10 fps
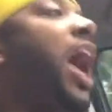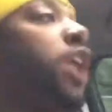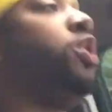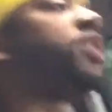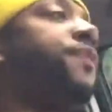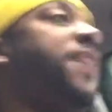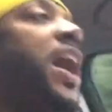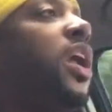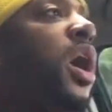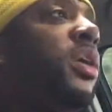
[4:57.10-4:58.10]
And you can
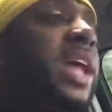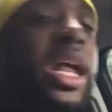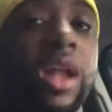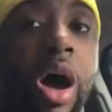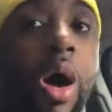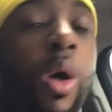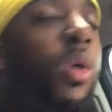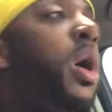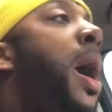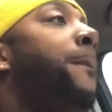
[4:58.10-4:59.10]
fight all day
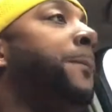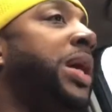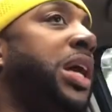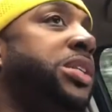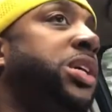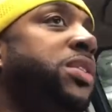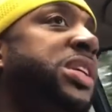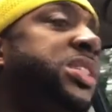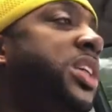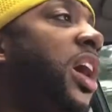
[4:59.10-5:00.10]
long, But until
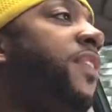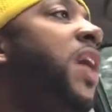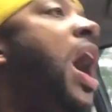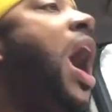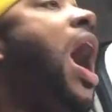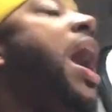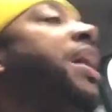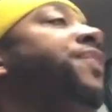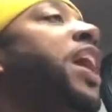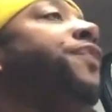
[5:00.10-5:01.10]
this stuff,
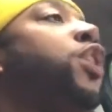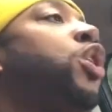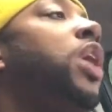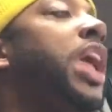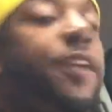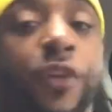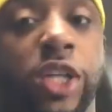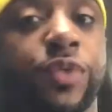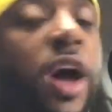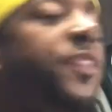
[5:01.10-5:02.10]
if
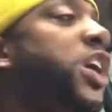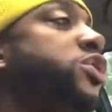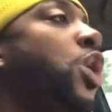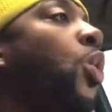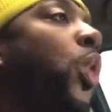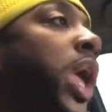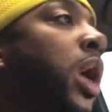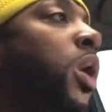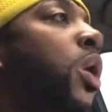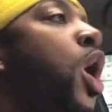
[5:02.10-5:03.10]
first of all, there's no
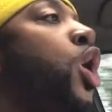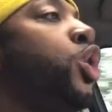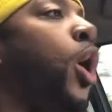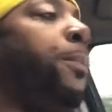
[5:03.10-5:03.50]
will, no